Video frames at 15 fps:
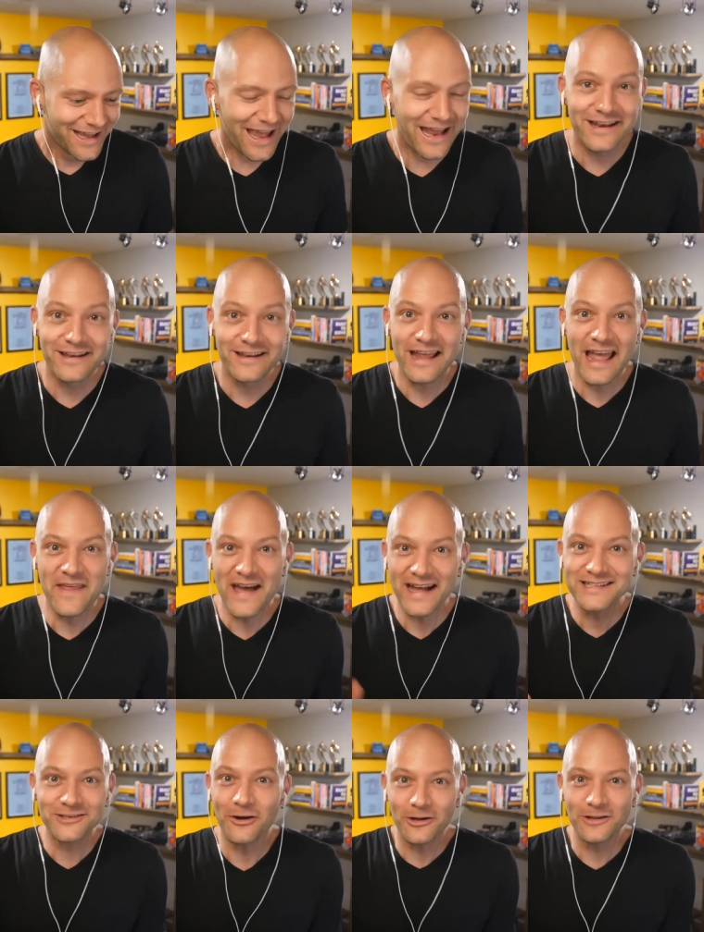and and
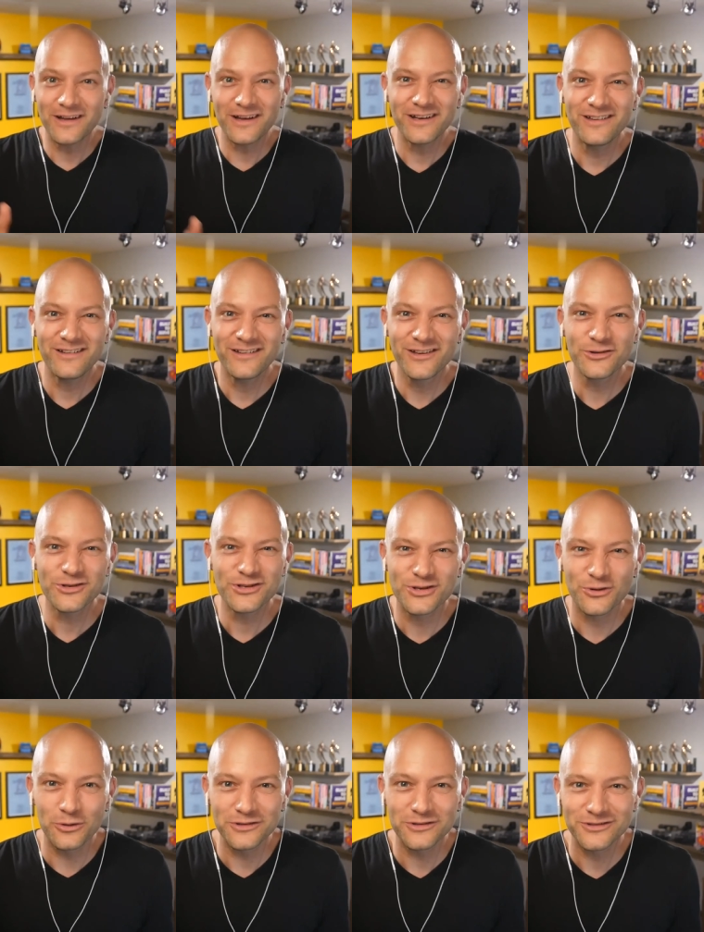that's all on your
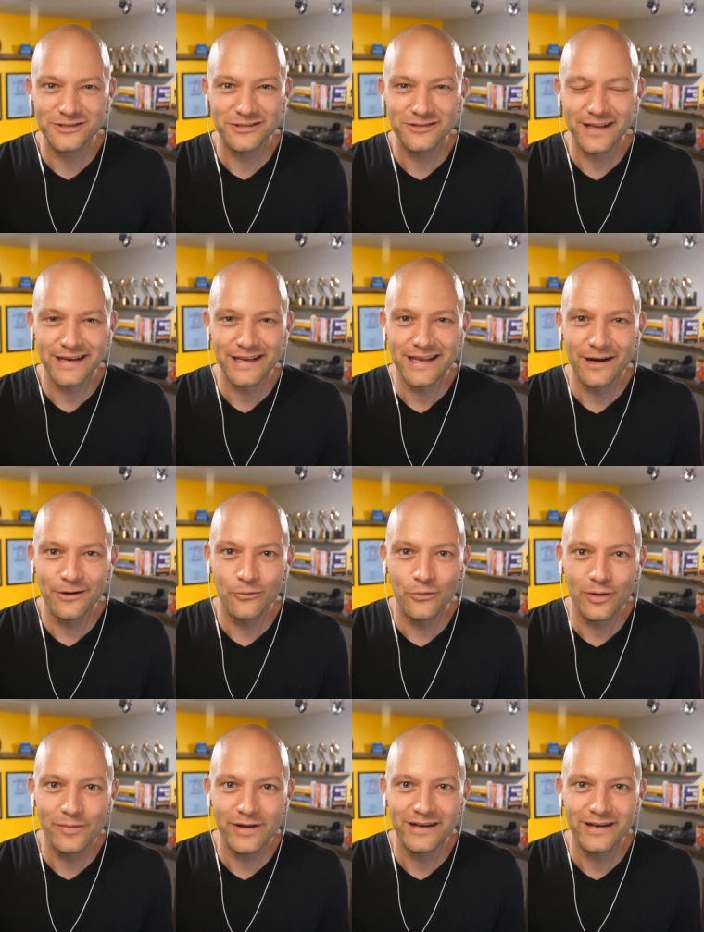shoulders you're like a young
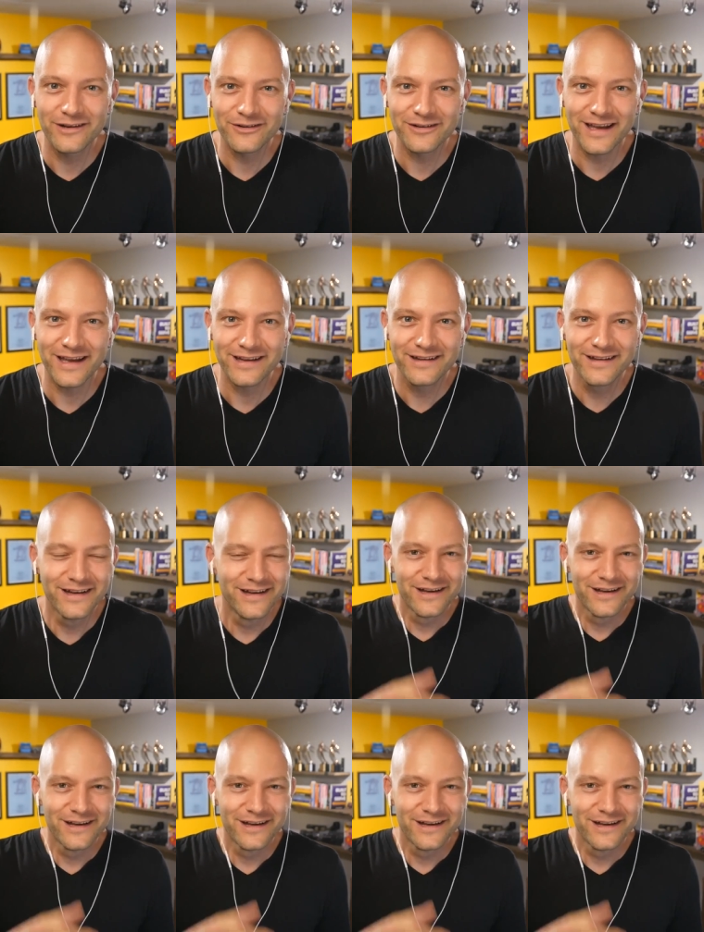woman you're like